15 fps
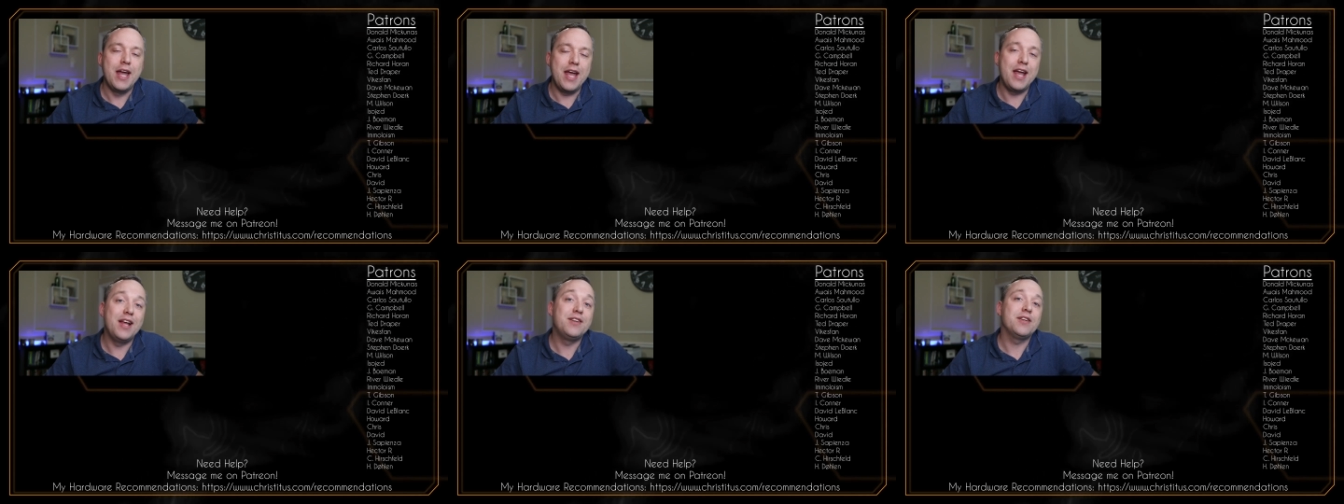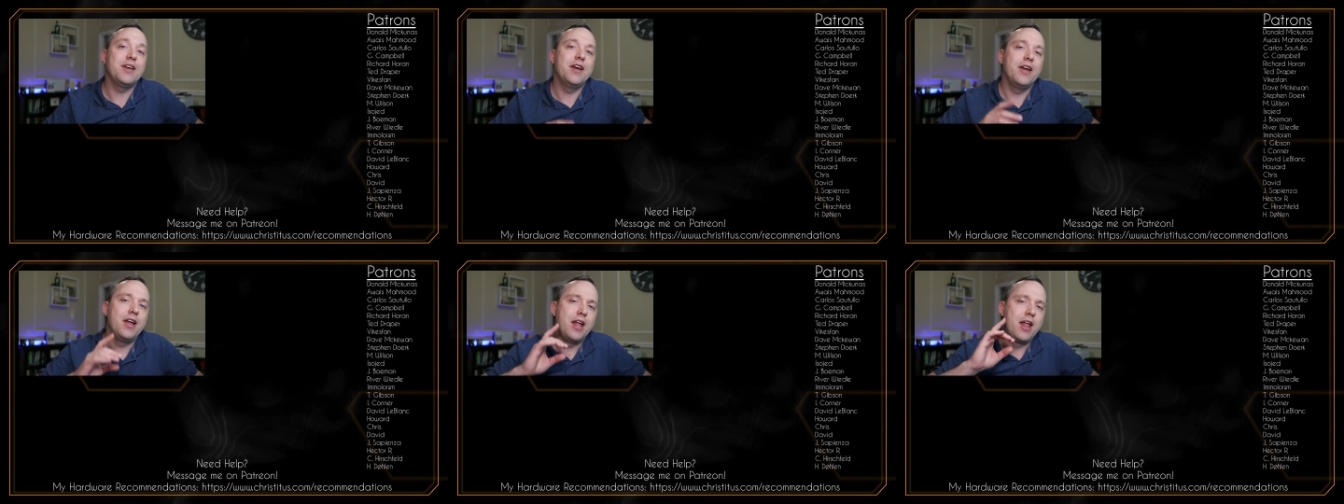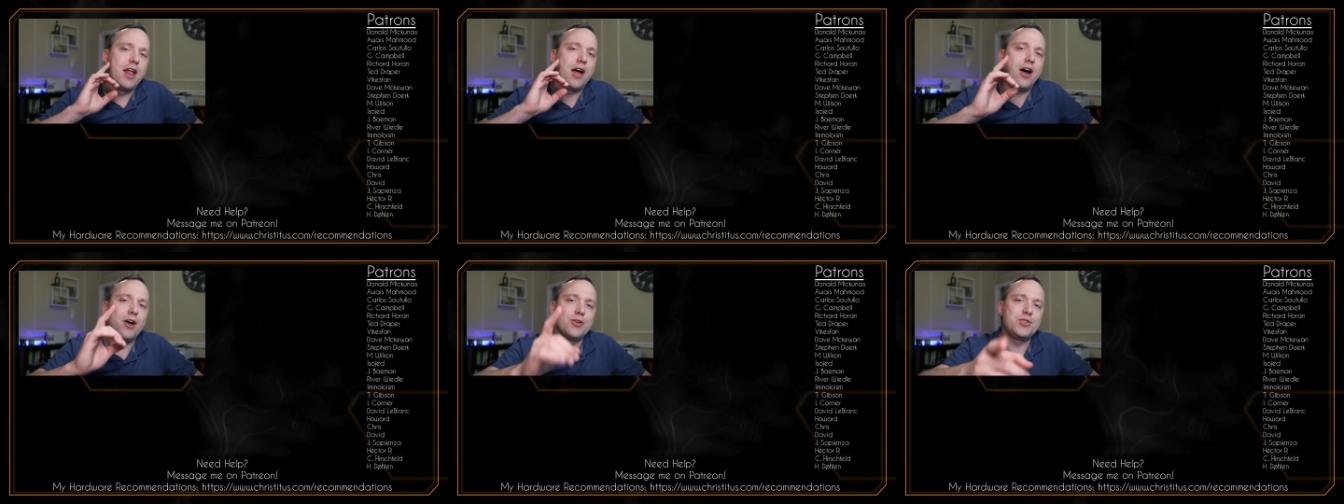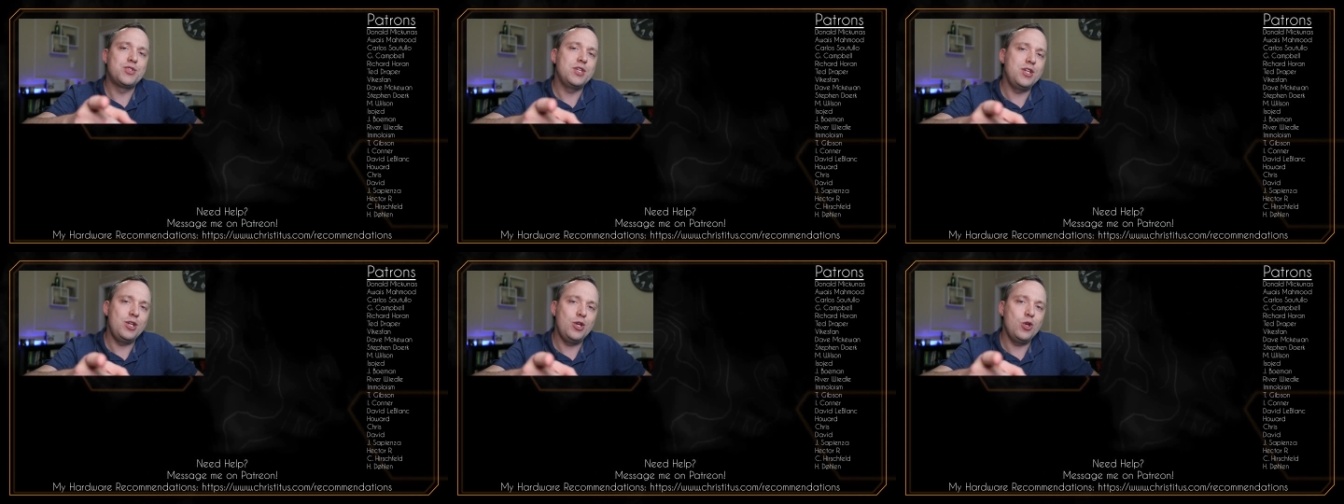And I'll
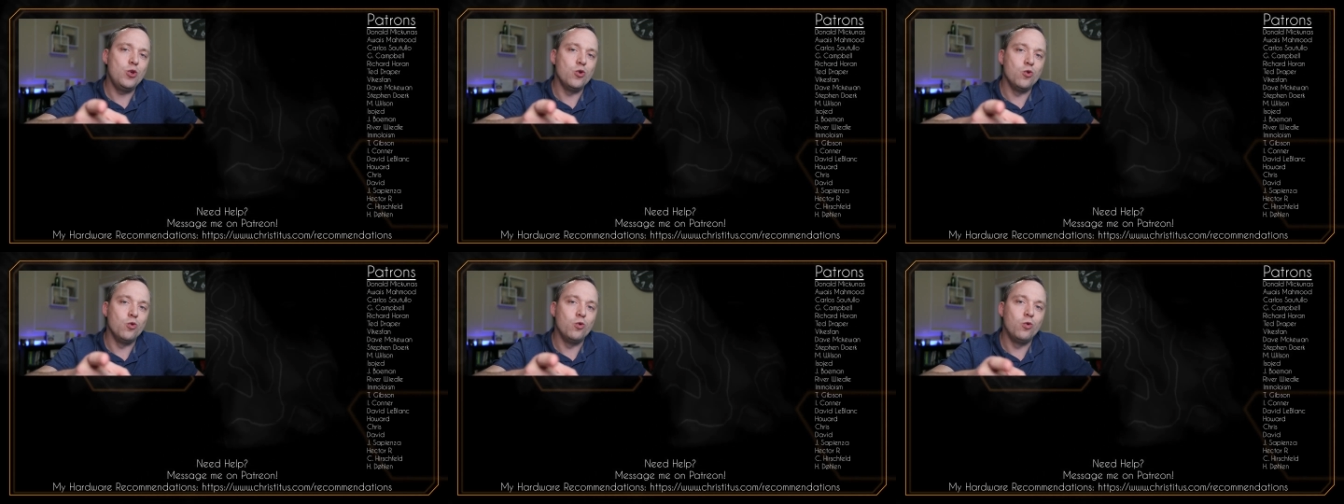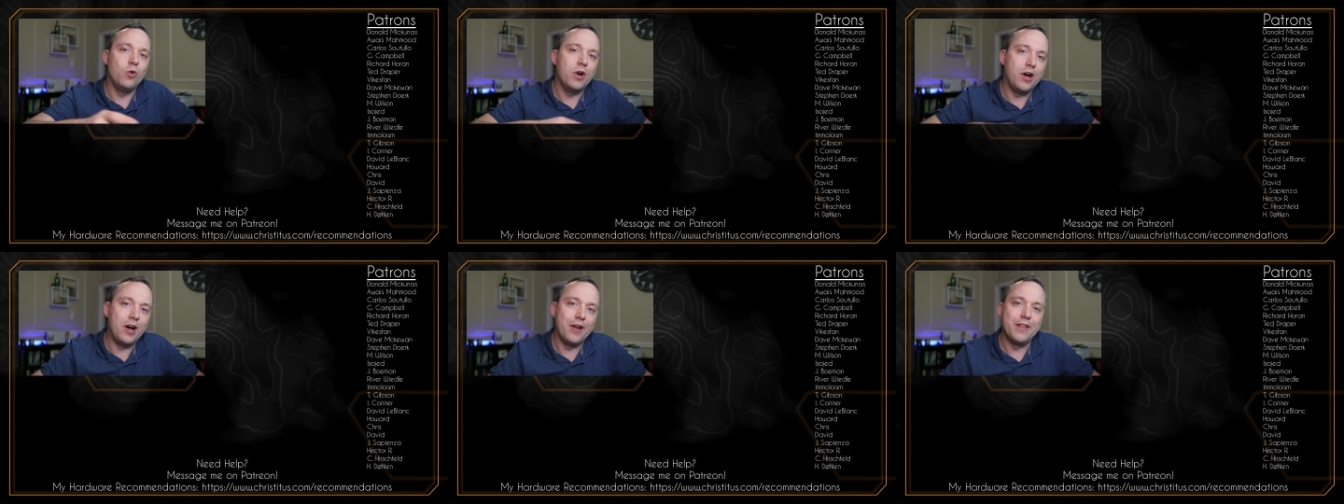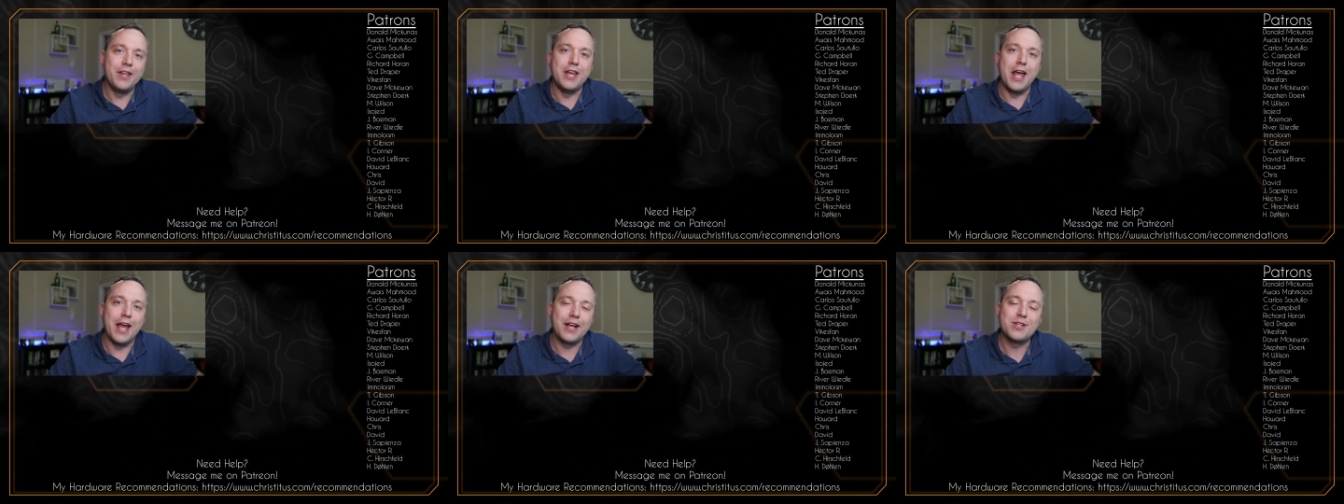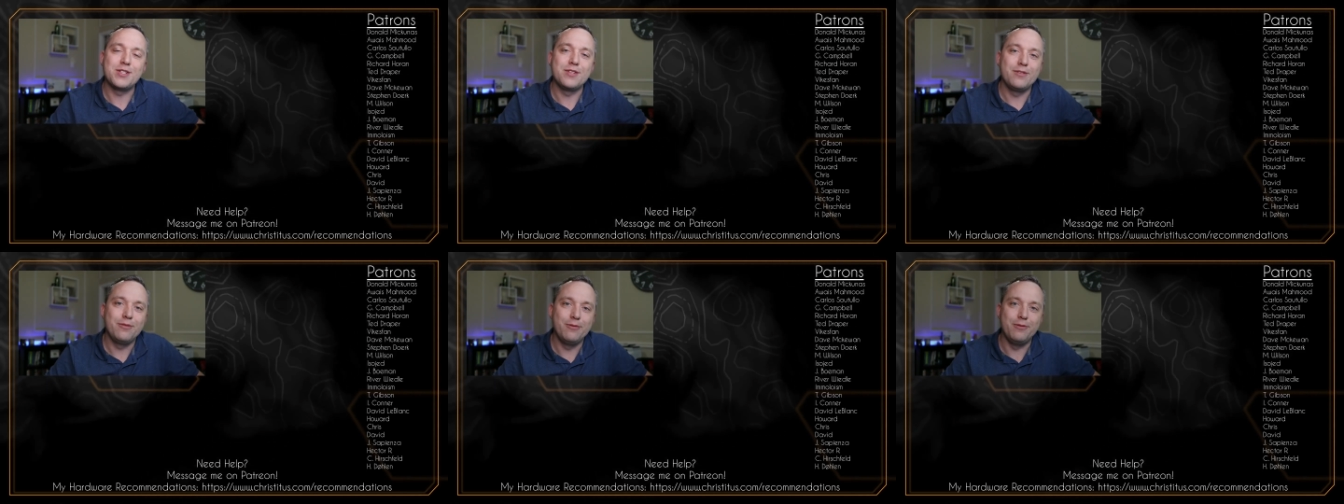see you on the
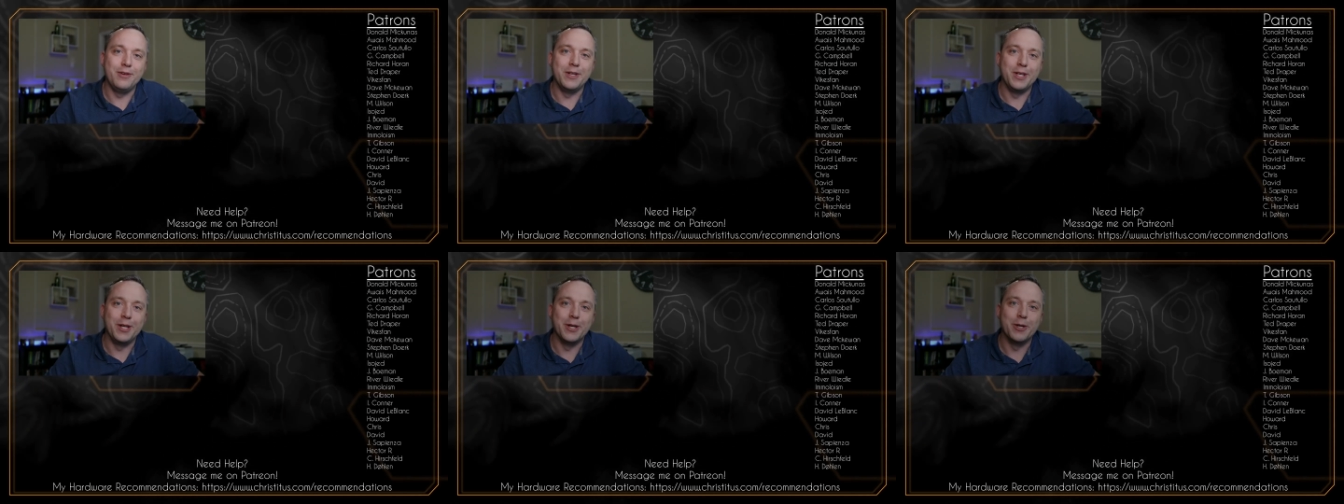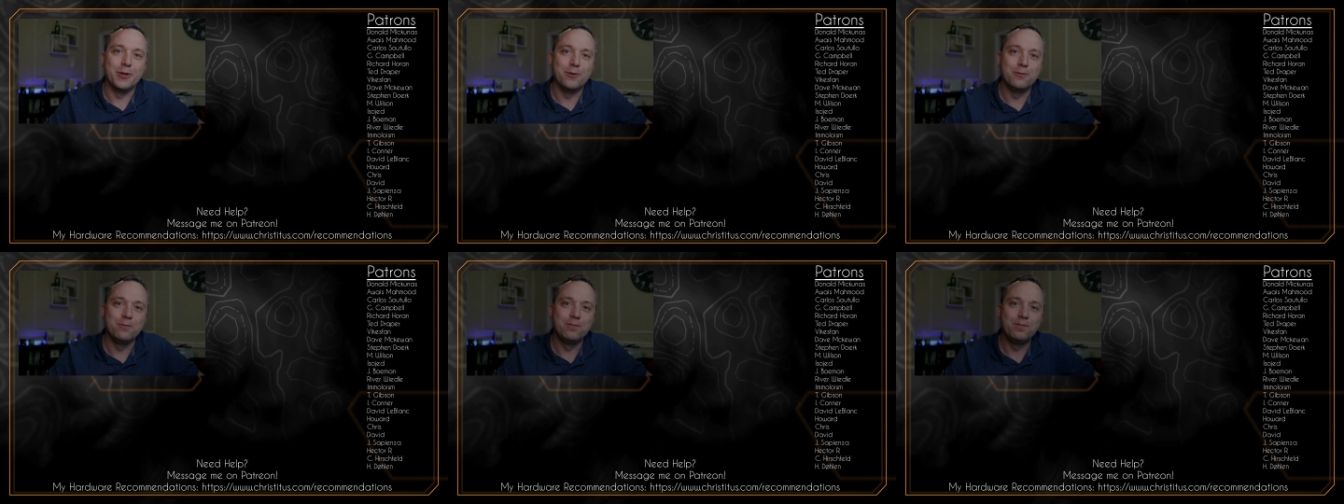next video.